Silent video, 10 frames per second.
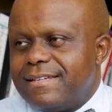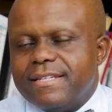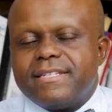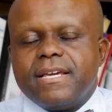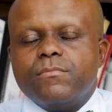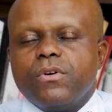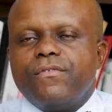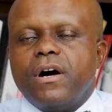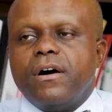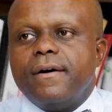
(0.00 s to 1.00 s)
in terms of
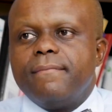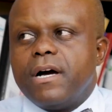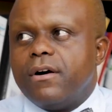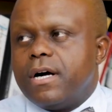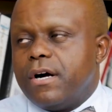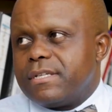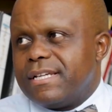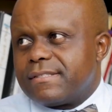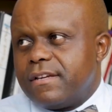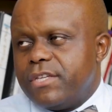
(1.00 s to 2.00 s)
our
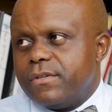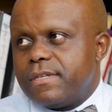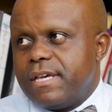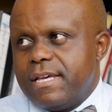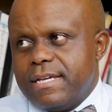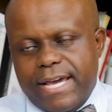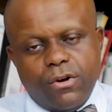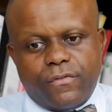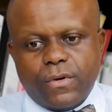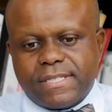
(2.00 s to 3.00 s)
tax revenues. I know,
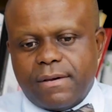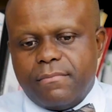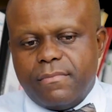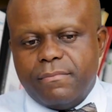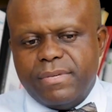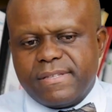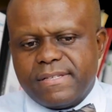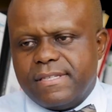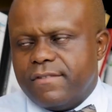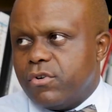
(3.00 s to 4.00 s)
of course, some
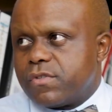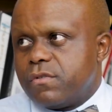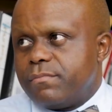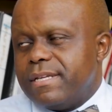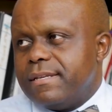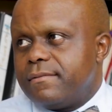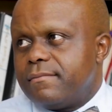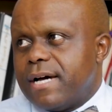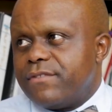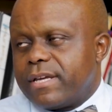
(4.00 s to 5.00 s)
businesses have also been
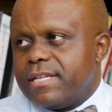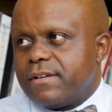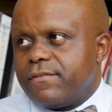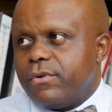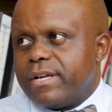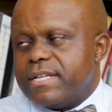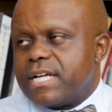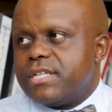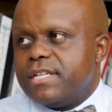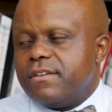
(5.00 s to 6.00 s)
advocating for a
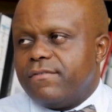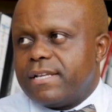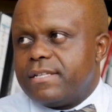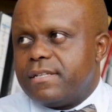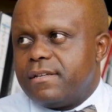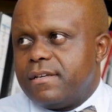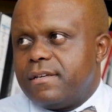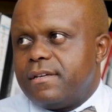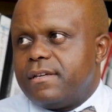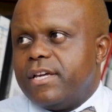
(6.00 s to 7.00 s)
reduction in the VAT
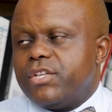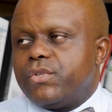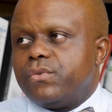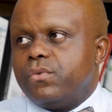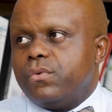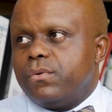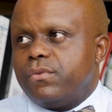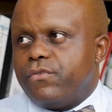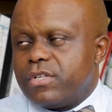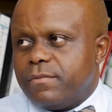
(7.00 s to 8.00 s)
to
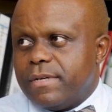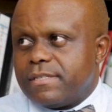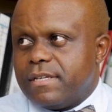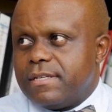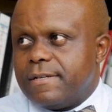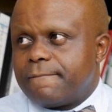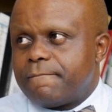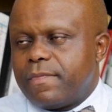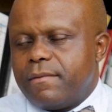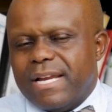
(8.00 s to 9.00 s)
14%.
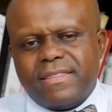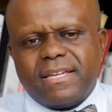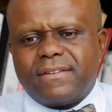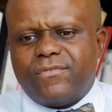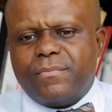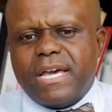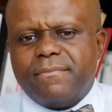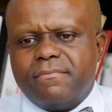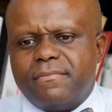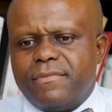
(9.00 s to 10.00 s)
I think for me,
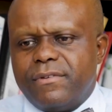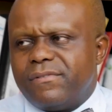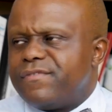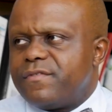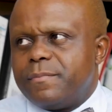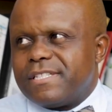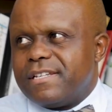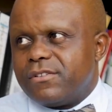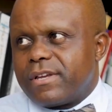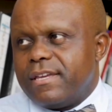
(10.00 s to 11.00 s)
15%
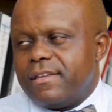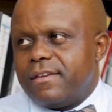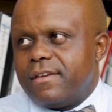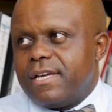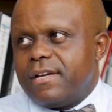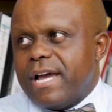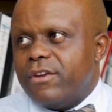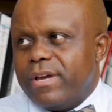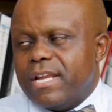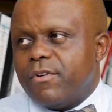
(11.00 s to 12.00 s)
is okay. I
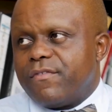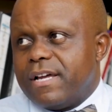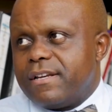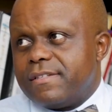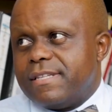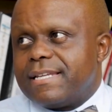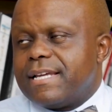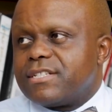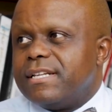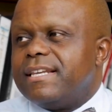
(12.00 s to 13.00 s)
know a number of countries that
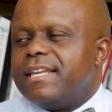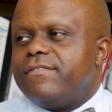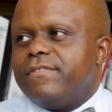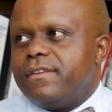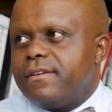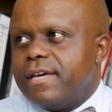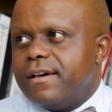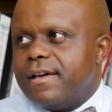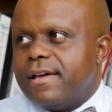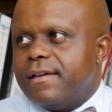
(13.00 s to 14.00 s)
actually levy
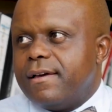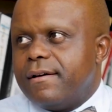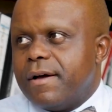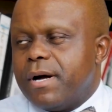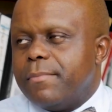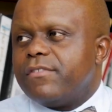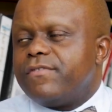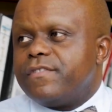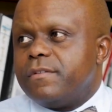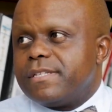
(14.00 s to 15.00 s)
about
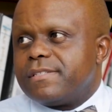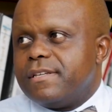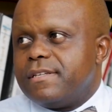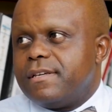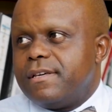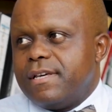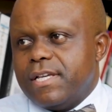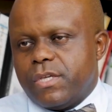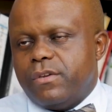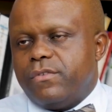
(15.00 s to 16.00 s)
15%.
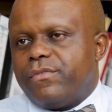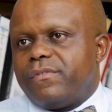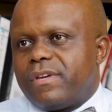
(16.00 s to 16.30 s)
So if you